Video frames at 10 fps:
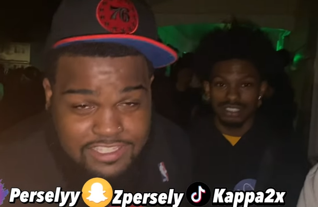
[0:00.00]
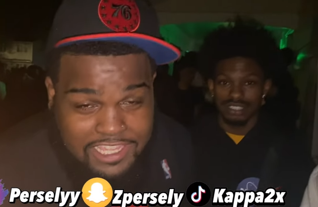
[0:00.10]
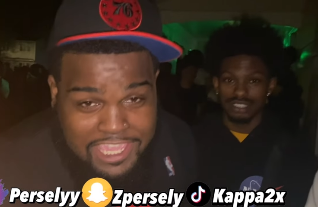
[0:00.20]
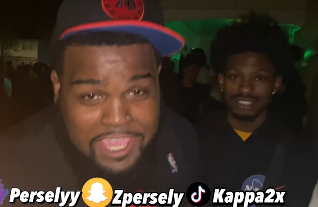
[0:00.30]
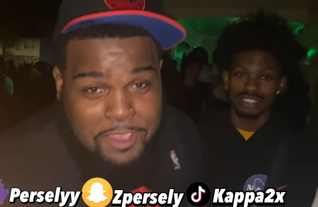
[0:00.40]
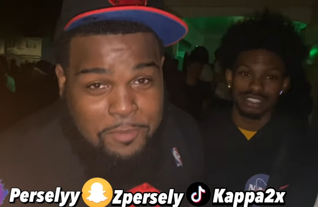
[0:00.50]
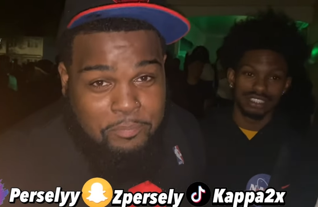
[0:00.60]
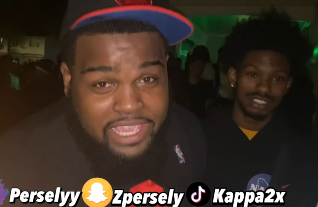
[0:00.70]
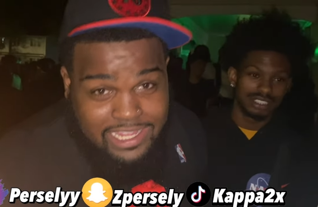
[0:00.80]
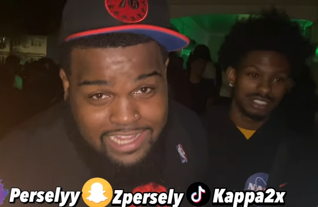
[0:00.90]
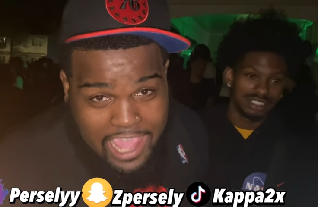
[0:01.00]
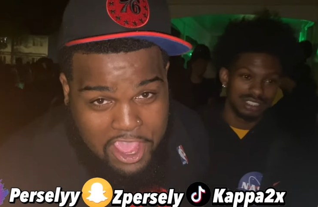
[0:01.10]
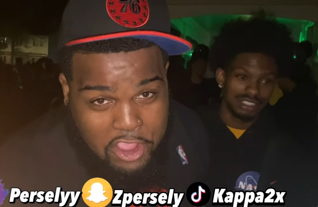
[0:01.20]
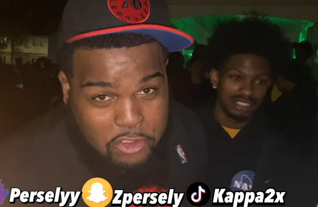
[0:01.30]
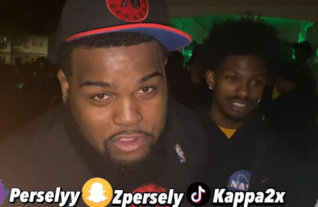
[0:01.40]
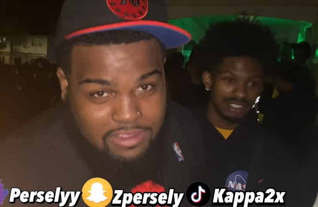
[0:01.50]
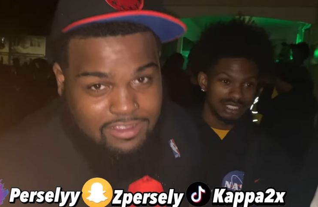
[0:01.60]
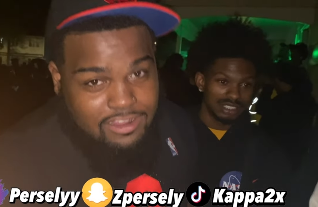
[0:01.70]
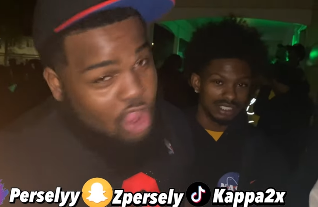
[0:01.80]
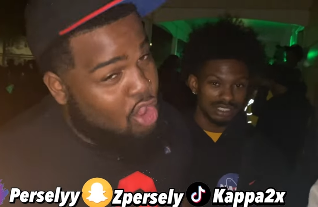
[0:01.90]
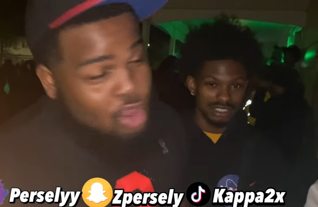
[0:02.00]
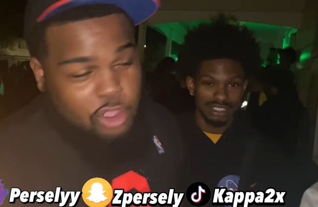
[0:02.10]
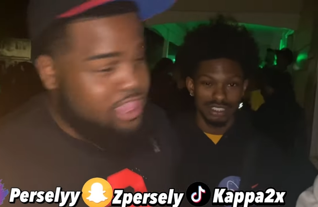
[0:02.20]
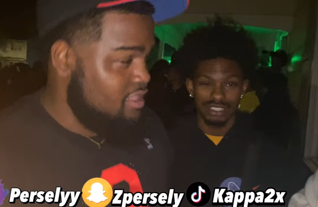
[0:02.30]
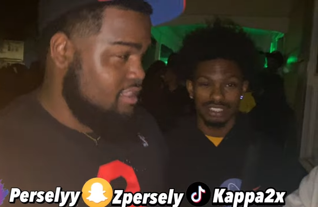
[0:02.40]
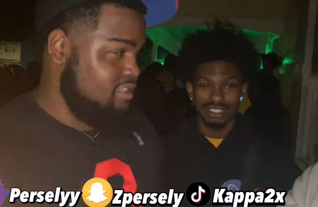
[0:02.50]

Speaker 1: to get beat down whole week.